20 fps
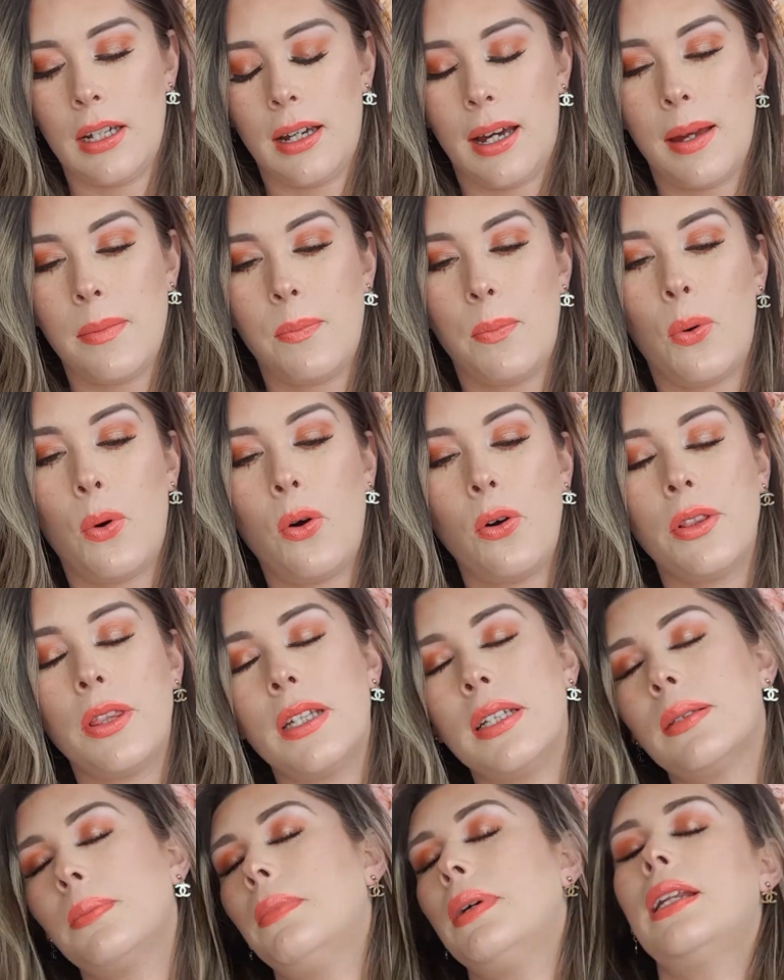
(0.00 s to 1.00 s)
I bought
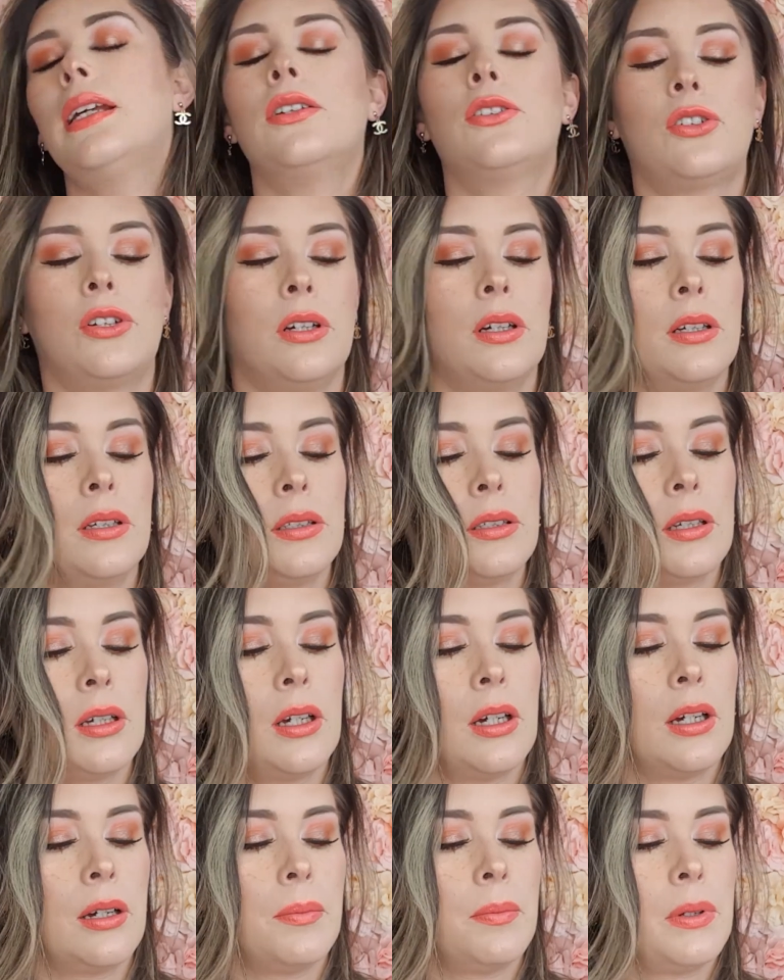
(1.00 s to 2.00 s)
these miniatures
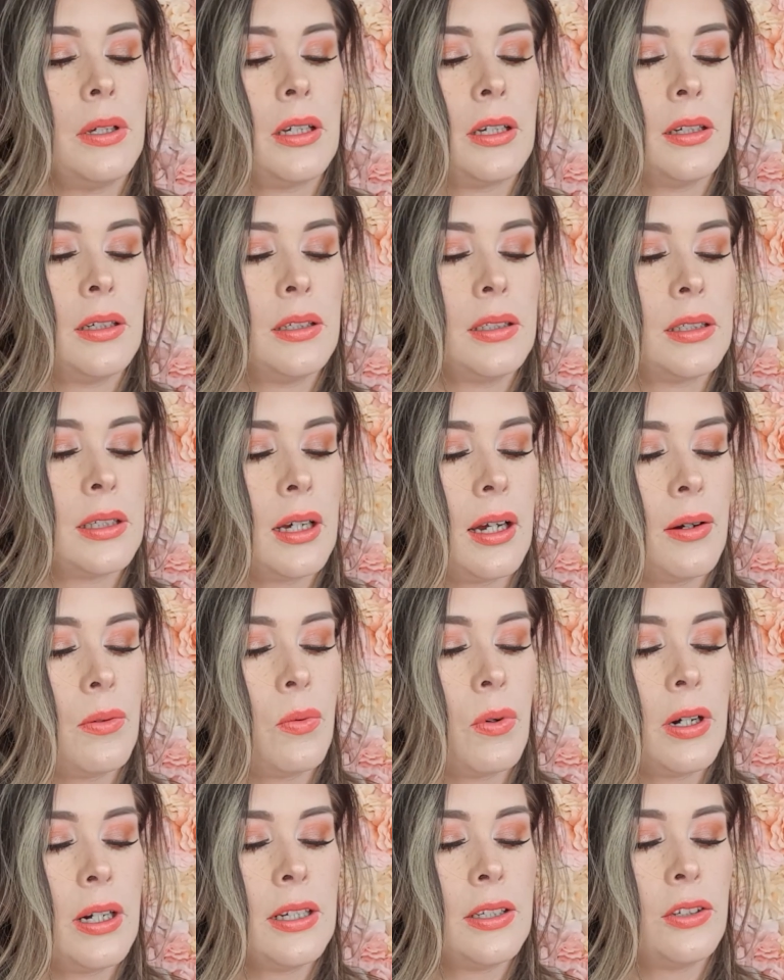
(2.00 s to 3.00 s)
because I
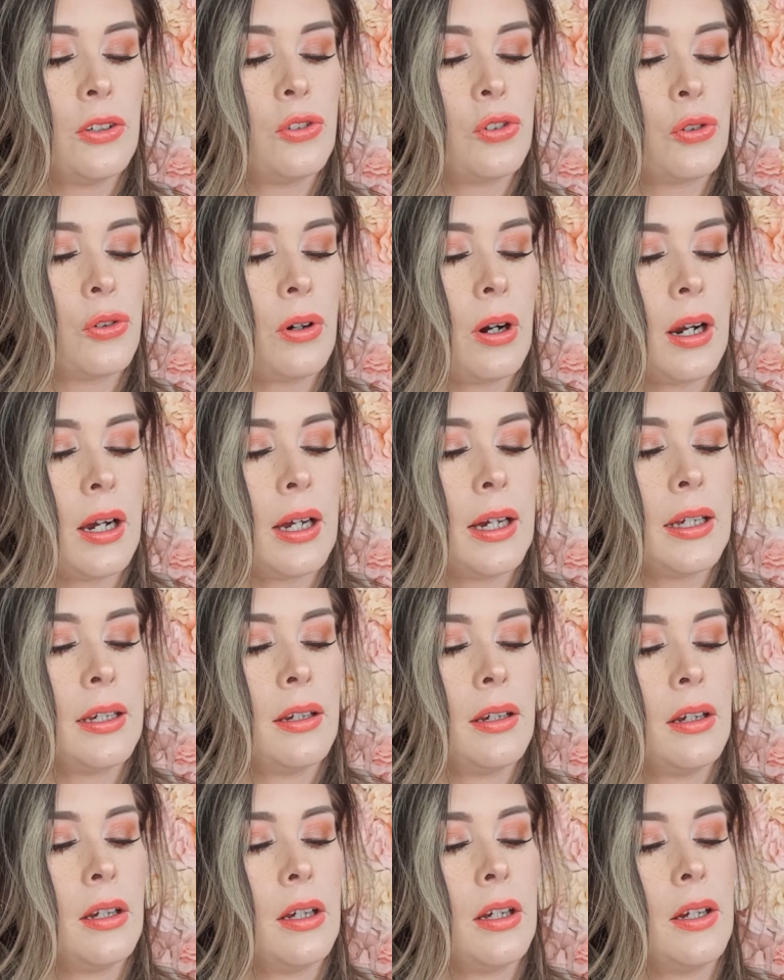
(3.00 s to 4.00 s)
wanted to try
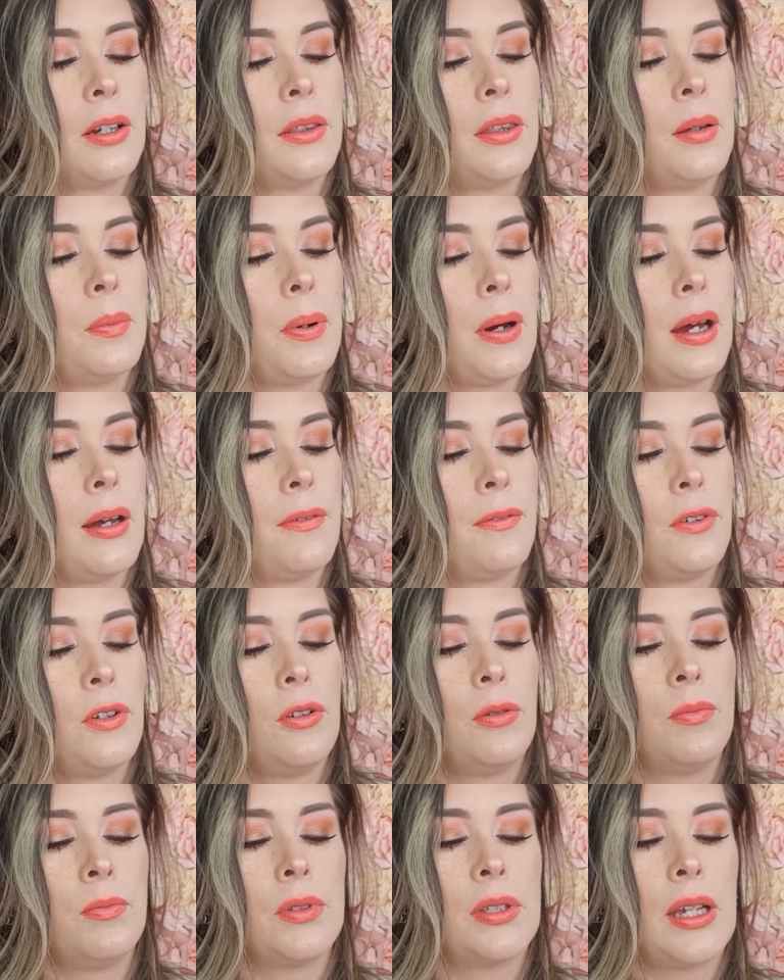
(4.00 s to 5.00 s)
the
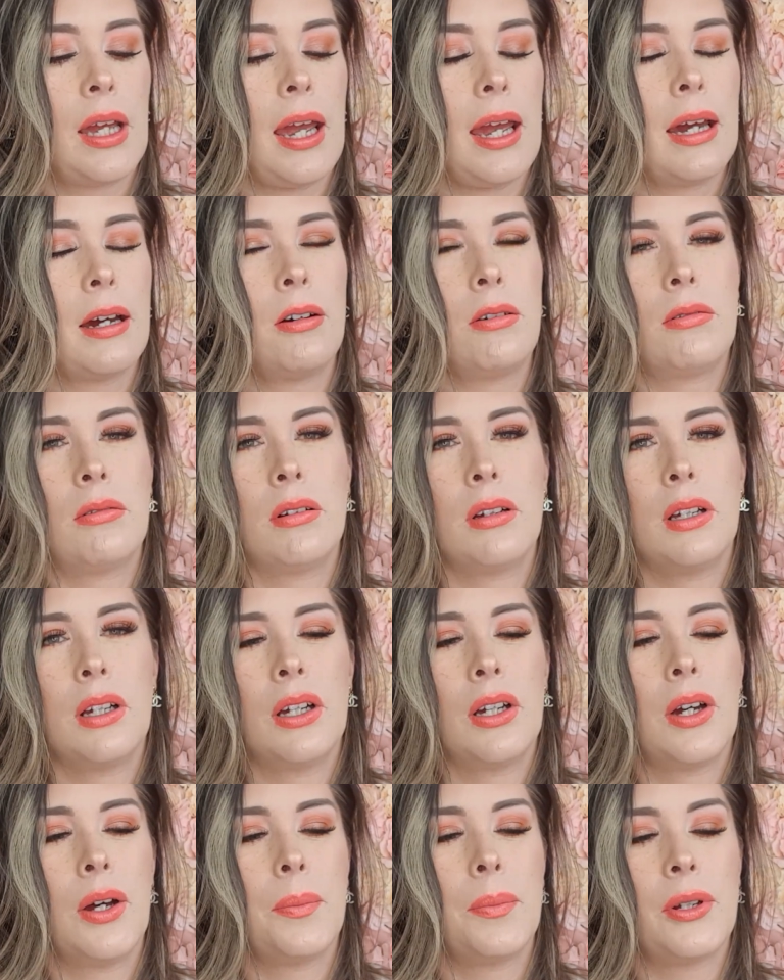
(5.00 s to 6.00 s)
perfumes out,
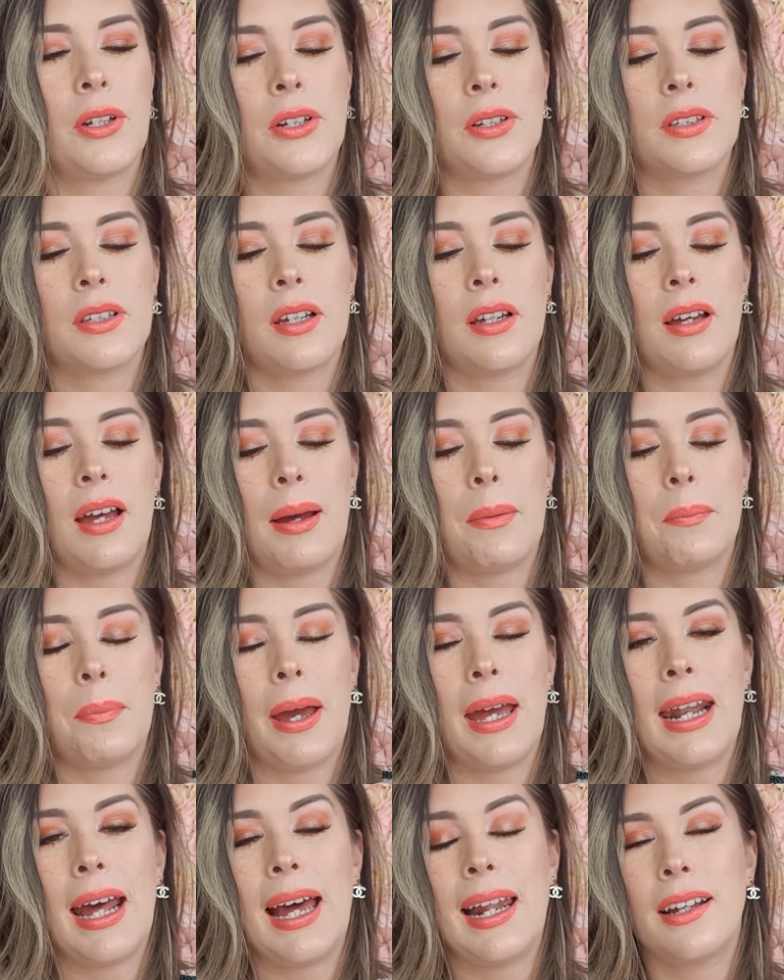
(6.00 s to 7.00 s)
because
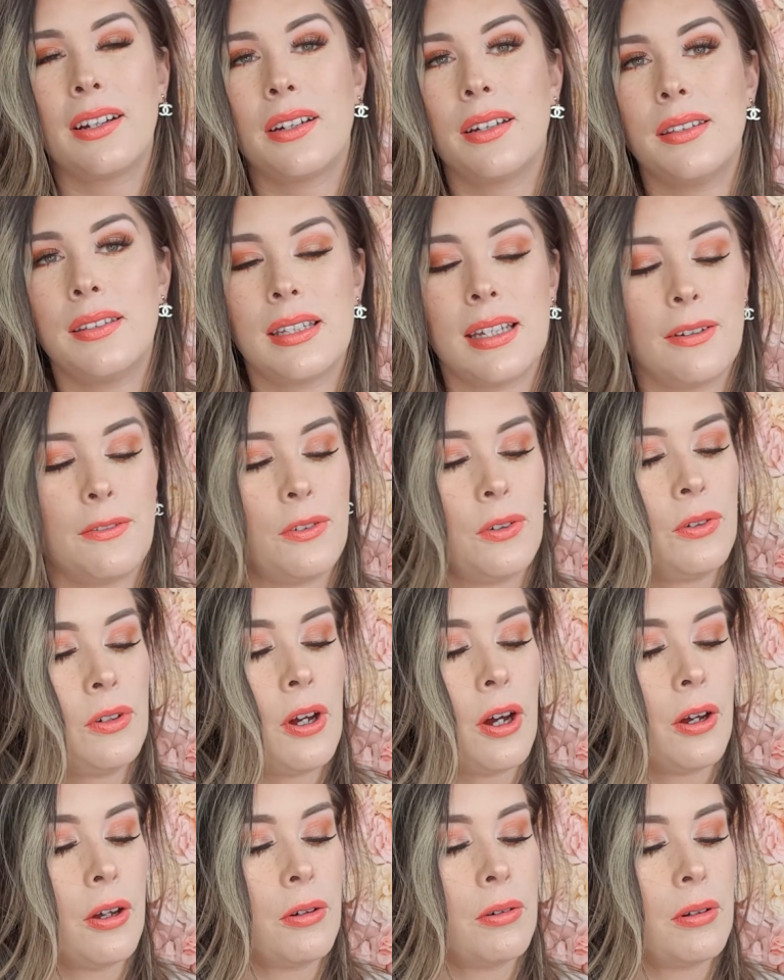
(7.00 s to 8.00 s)
Penhaligons, if you
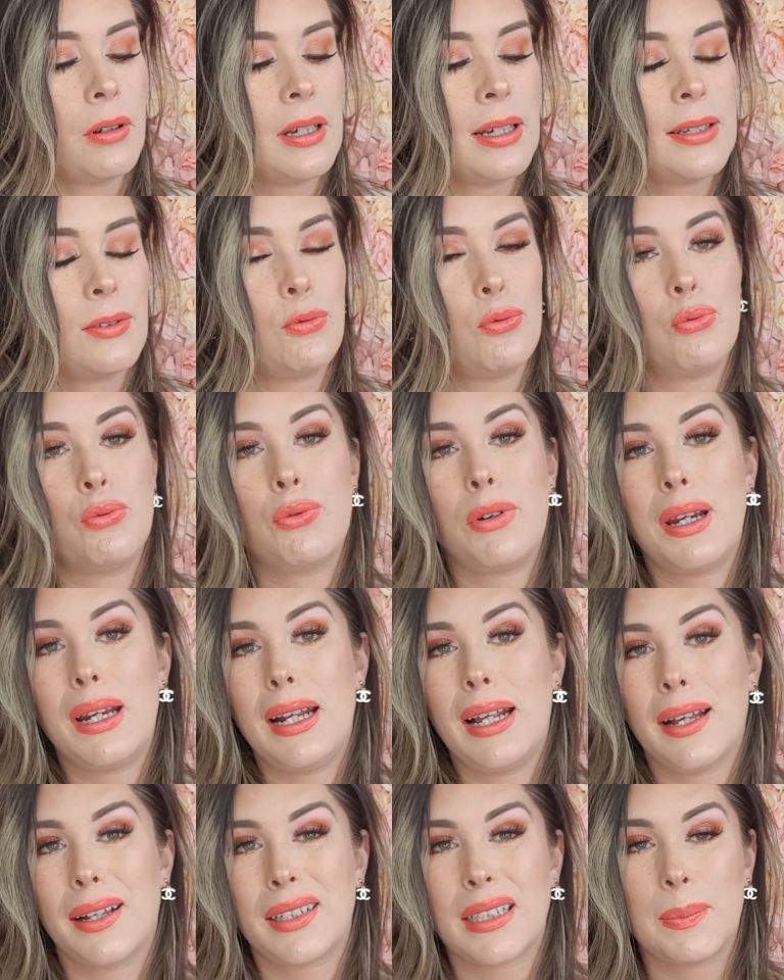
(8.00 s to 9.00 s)
know, is
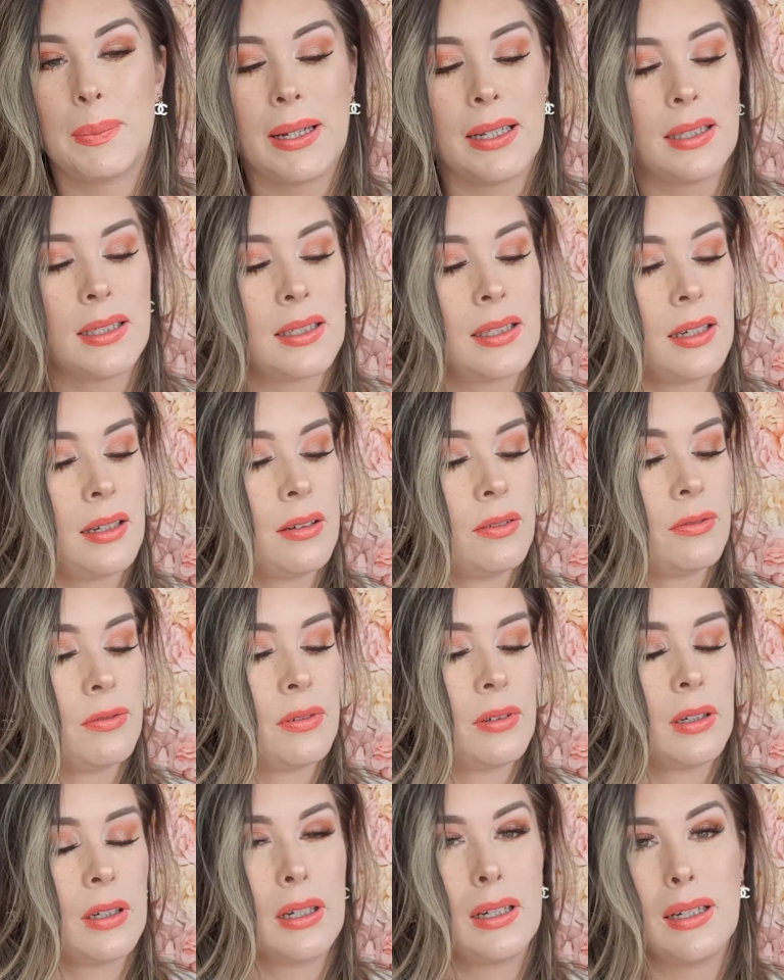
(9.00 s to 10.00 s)
really expensive.
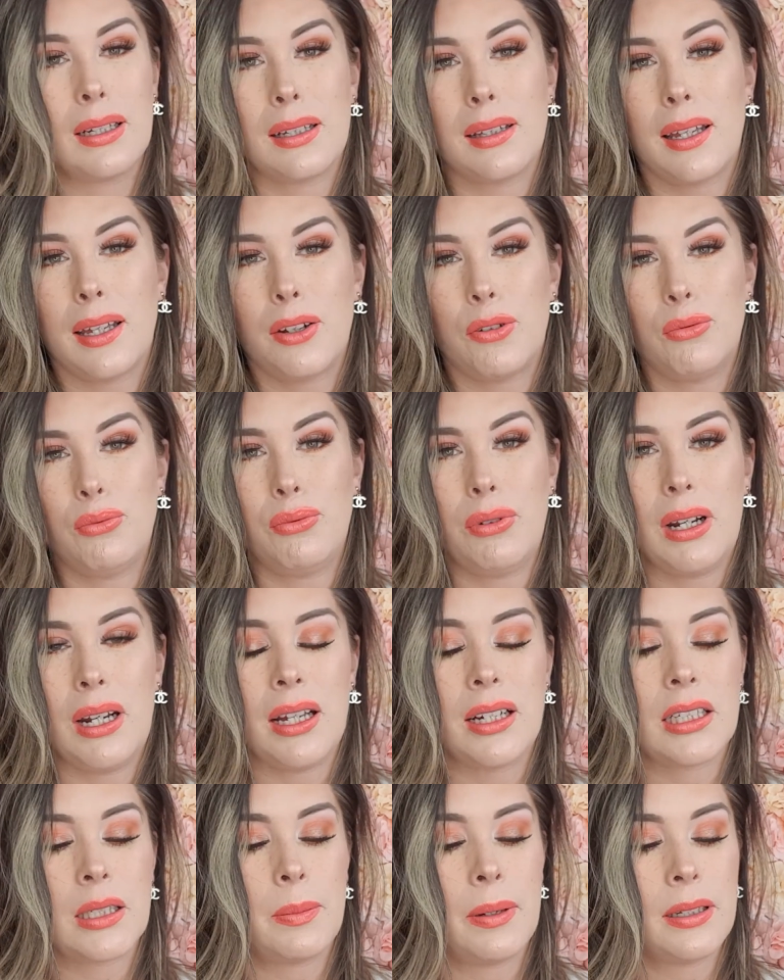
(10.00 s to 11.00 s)
Like really
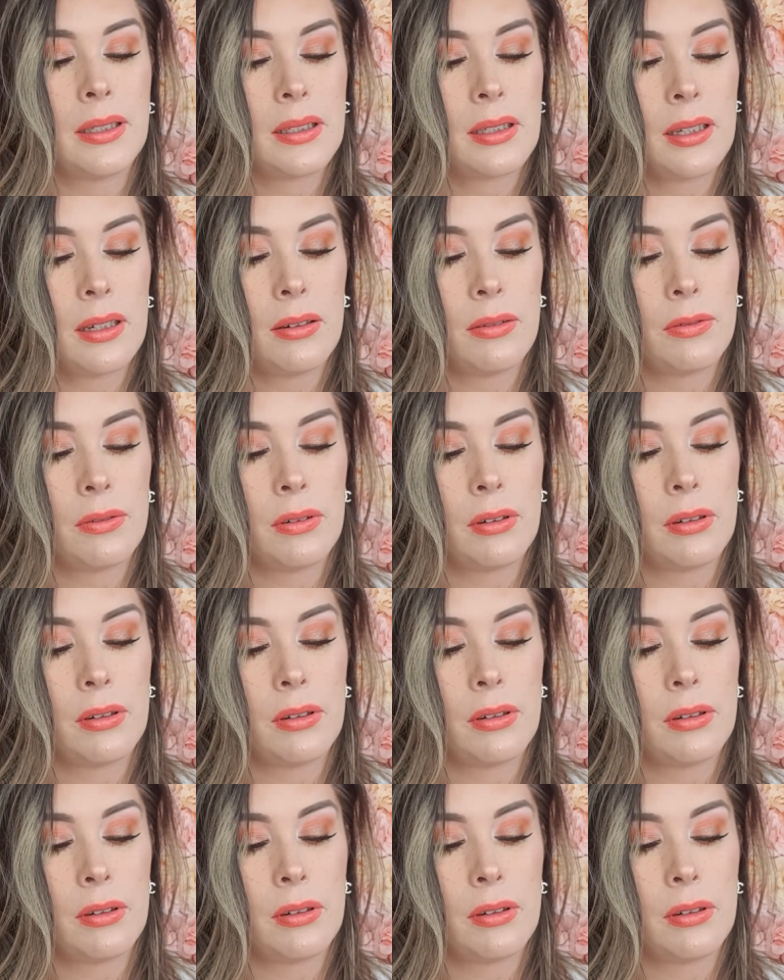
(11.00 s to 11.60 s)
expensive.